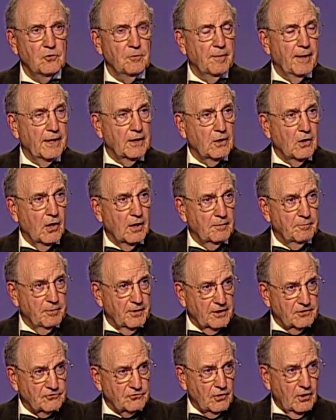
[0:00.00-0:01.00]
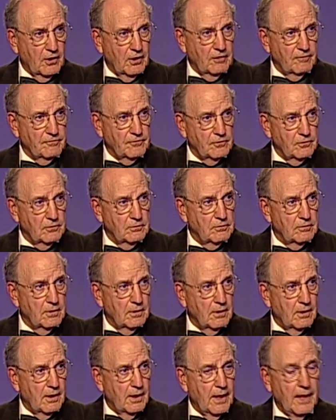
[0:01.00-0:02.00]
May God bless all of you,
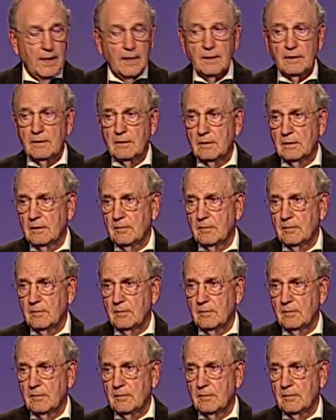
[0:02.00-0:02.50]
and